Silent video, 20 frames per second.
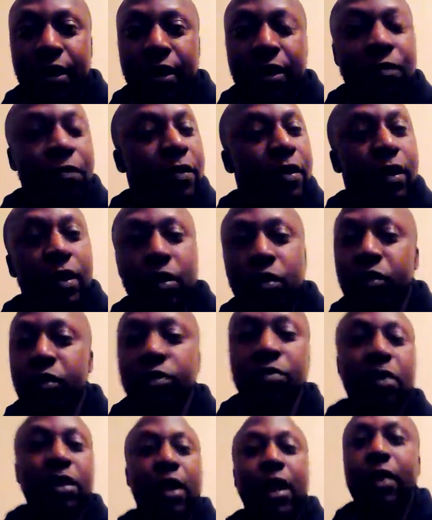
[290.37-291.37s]
If it
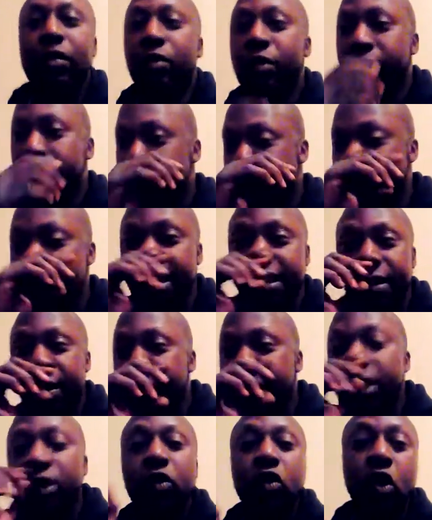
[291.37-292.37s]
kills me, I don't care.
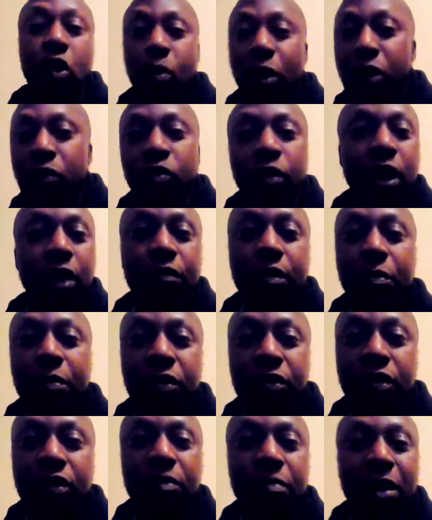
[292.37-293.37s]
No one will ever
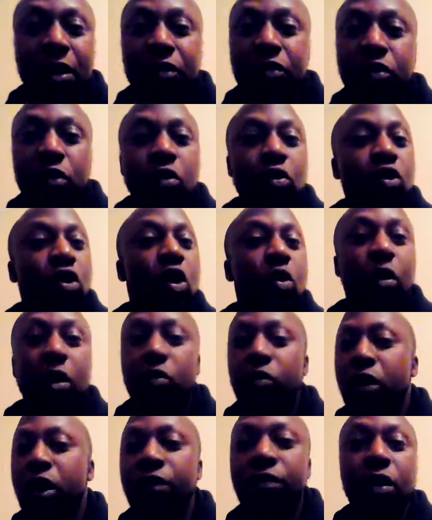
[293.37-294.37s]
possess my soul. No
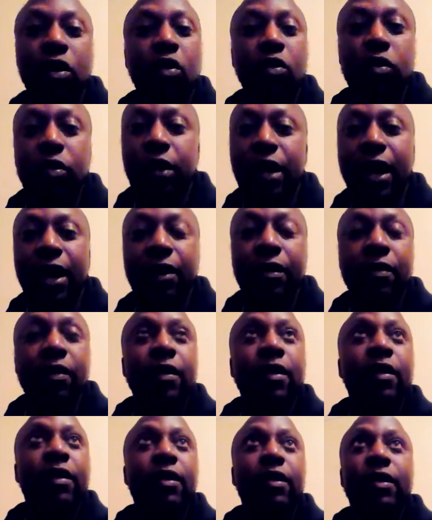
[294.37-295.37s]
one will ever own that.
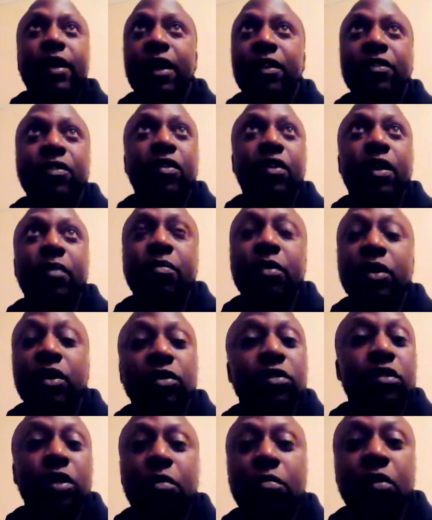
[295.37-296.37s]
That's going to
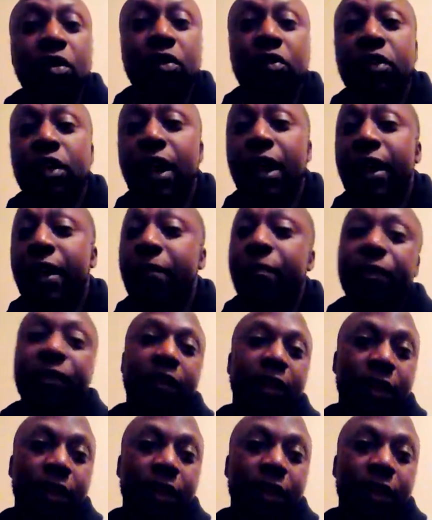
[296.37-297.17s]
belong to the Most High.